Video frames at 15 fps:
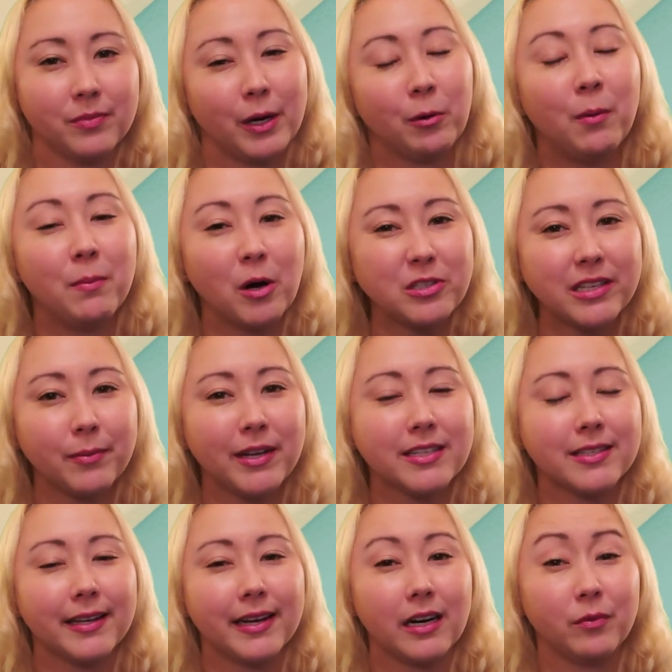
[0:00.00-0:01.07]
There will mostly be a
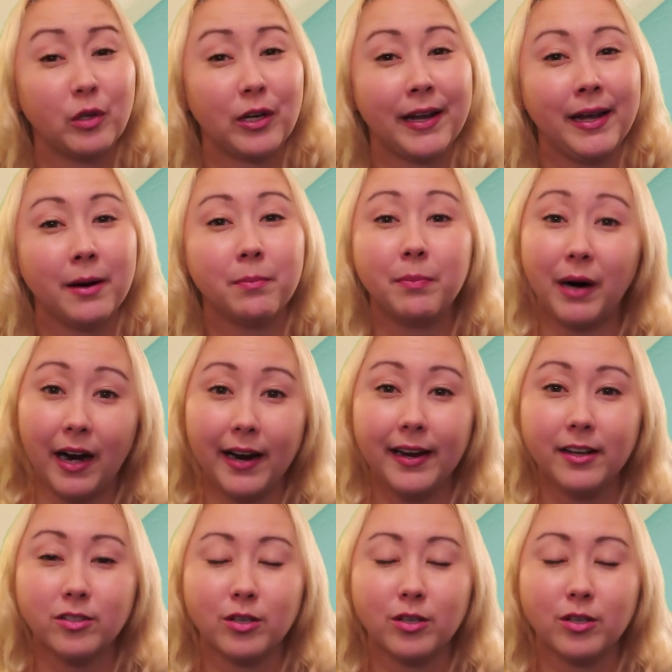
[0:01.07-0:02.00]
slant of looking at buying,